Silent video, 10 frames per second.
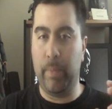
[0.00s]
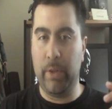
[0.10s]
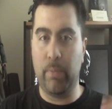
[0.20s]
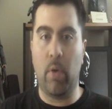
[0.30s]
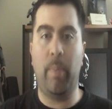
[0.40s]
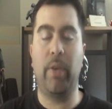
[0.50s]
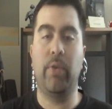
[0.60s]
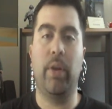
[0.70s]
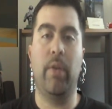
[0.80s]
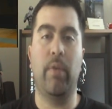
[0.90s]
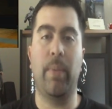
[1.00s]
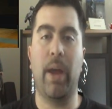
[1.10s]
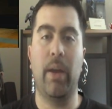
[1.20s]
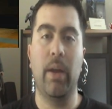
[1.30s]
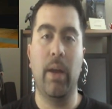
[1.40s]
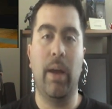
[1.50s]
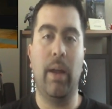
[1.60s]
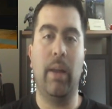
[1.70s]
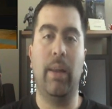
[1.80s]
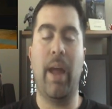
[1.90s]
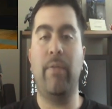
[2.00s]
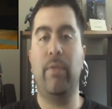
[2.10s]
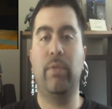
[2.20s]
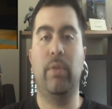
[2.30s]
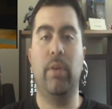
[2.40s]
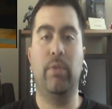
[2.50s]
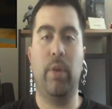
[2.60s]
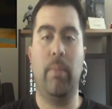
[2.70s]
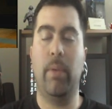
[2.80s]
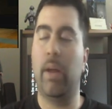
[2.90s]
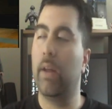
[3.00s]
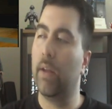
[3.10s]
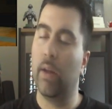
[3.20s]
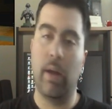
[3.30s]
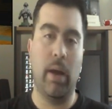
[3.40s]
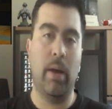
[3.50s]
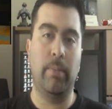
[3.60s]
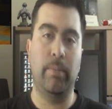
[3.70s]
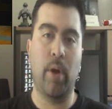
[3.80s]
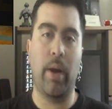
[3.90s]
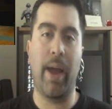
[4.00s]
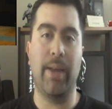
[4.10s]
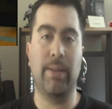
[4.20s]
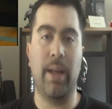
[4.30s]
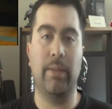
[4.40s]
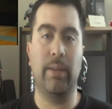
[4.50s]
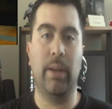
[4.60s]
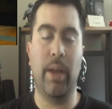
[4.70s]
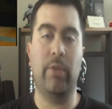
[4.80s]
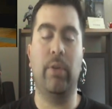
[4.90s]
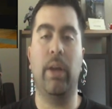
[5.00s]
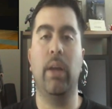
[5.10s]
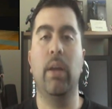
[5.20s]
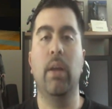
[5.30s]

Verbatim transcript: small picture here from that uh, live uh, stream um, broadcast last yesterday.